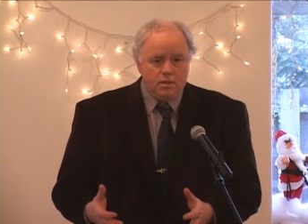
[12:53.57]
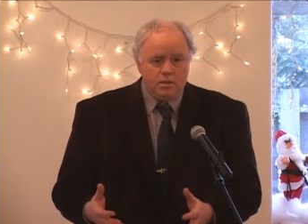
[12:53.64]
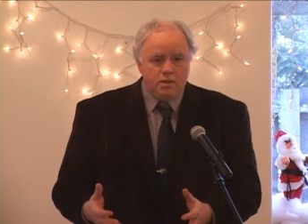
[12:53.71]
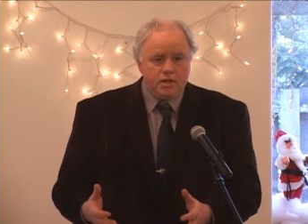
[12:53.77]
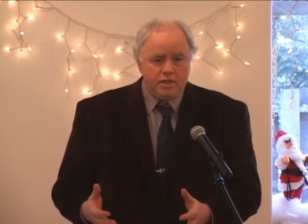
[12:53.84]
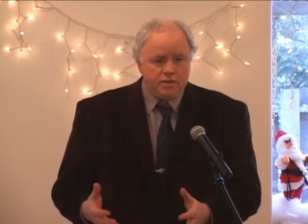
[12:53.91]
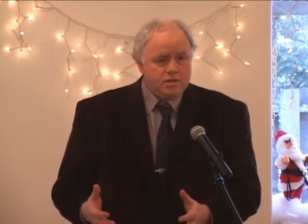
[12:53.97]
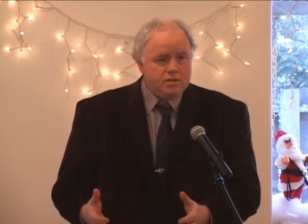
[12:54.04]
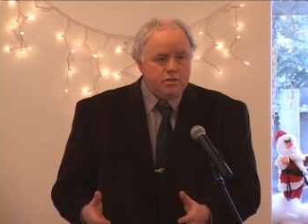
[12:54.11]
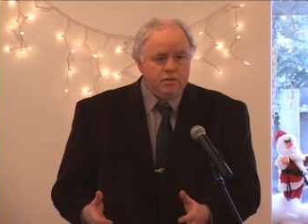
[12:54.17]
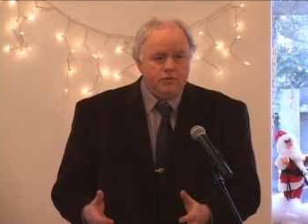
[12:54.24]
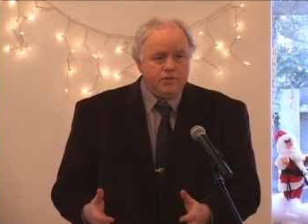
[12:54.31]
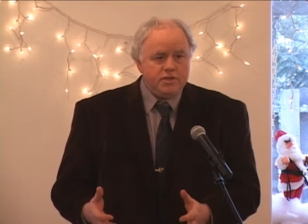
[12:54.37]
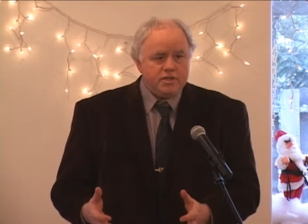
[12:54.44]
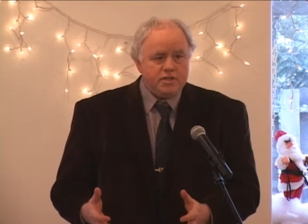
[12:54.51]
you cut the
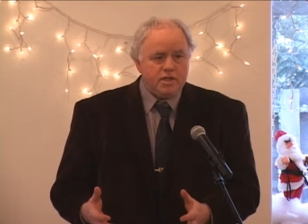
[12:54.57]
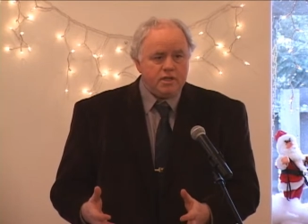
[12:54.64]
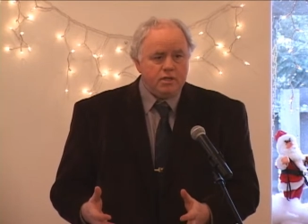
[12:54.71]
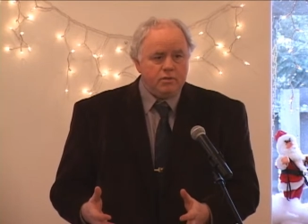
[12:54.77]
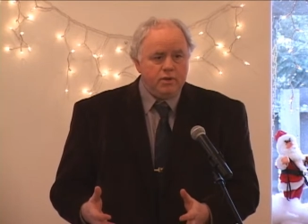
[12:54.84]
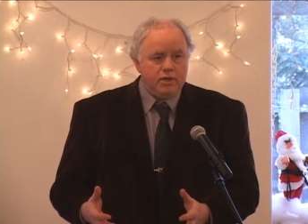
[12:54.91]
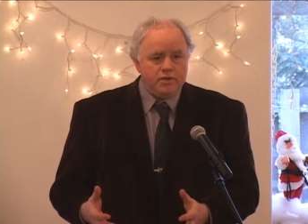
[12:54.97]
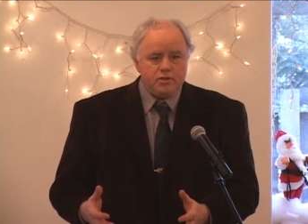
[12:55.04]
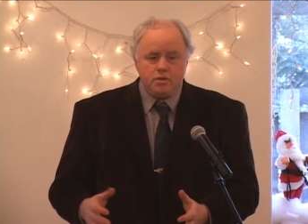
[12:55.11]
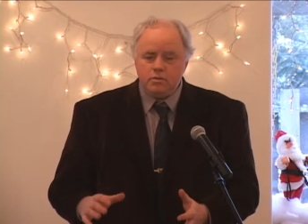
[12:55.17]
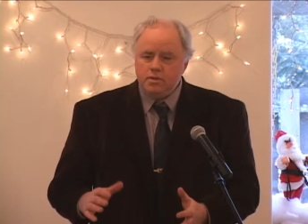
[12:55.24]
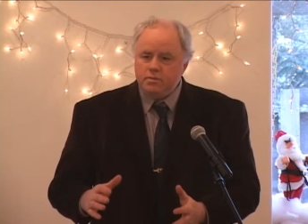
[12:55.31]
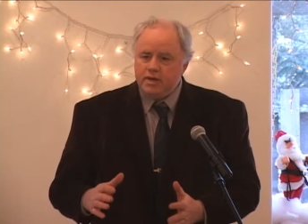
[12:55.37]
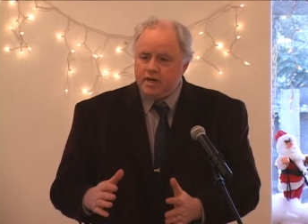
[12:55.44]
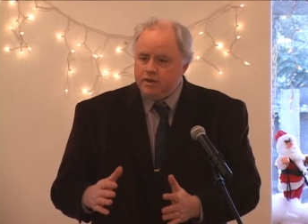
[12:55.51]
steel for the second one. So
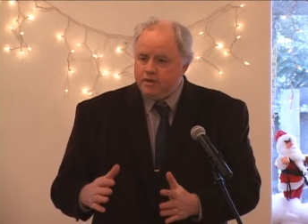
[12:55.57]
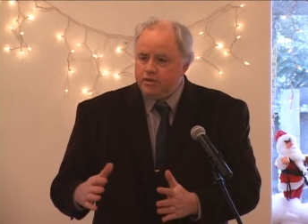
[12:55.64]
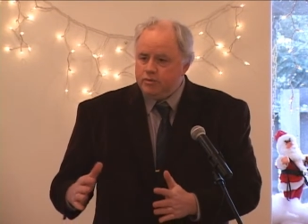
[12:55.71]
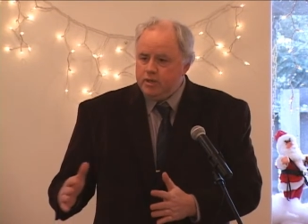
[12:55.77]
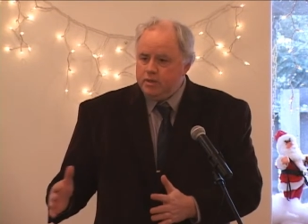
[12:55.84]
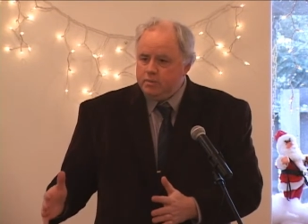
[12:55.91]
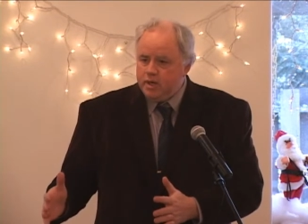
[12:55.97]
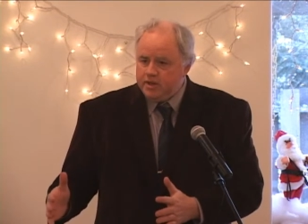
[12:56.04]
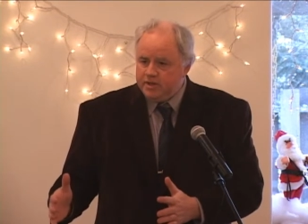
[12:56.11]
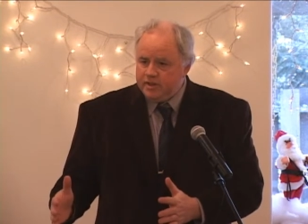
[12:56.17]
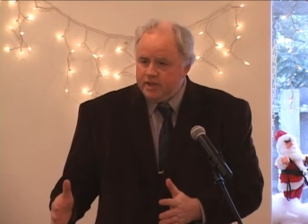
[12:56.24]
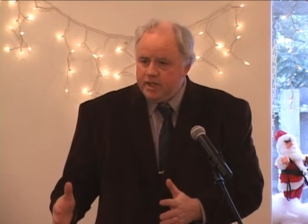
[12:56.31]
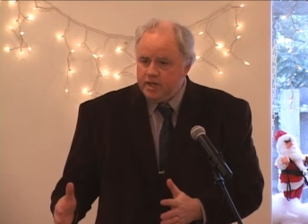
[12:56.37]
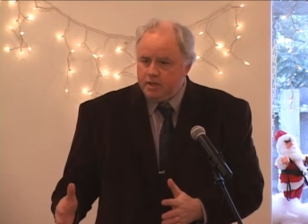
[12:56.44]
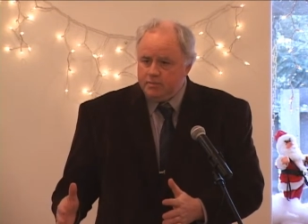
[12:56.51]
there'll be about a three month
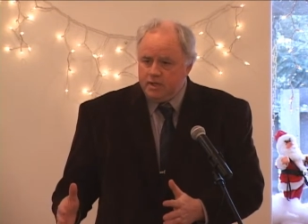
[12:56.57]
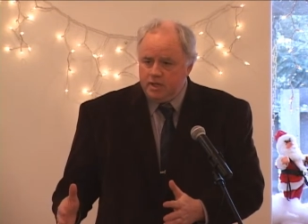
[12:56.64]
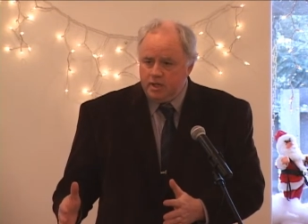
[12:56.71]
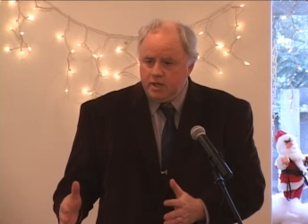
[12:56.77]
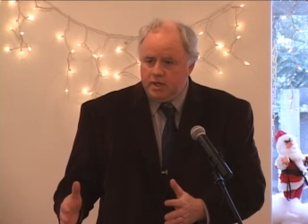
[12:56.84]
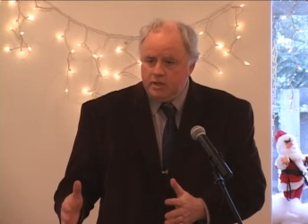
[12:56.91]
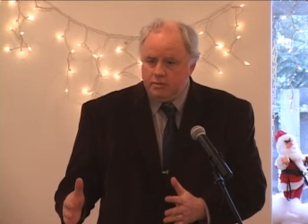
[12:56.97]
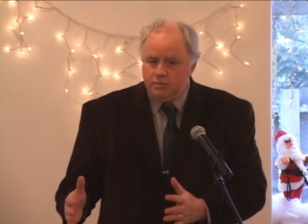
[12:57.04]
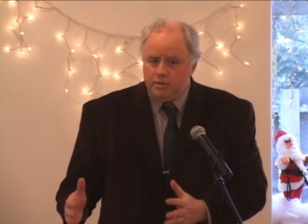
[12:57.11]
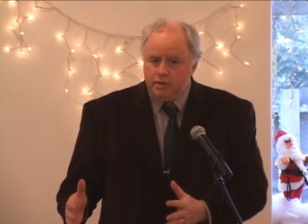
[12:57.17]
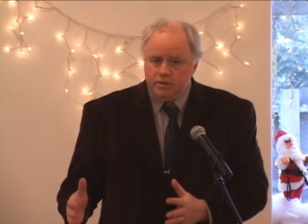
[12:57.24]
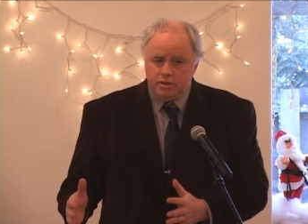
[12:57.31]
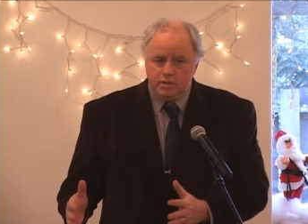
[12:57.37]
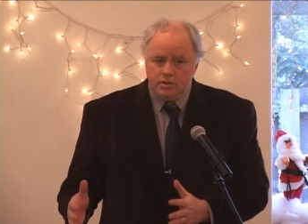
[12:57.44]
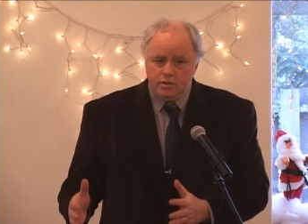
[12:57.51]
lag behind to
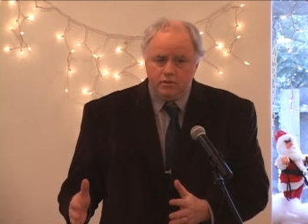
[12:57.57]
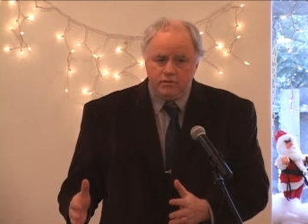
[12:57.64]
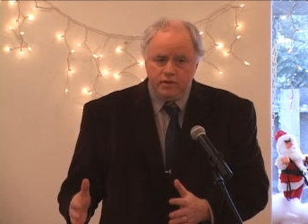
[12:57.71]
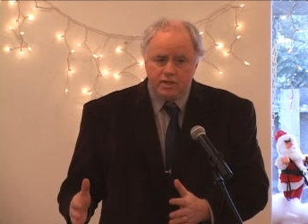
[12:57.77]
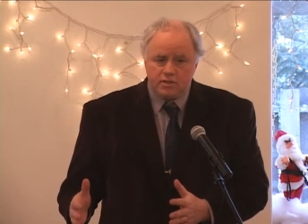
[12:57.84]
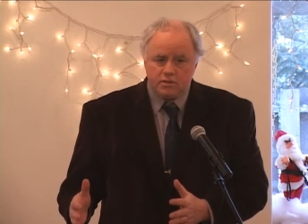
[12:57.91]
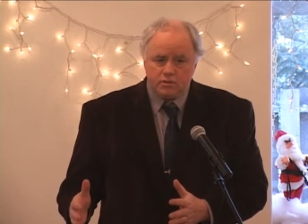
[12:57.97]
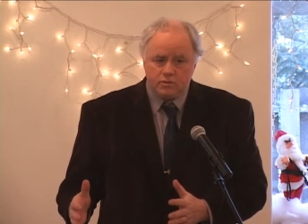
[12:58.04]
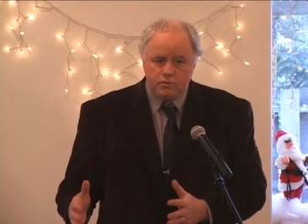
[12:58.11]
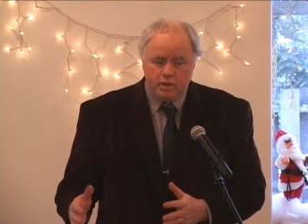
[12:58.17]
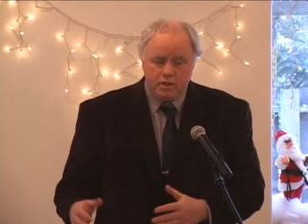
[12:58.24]
build these two vessels.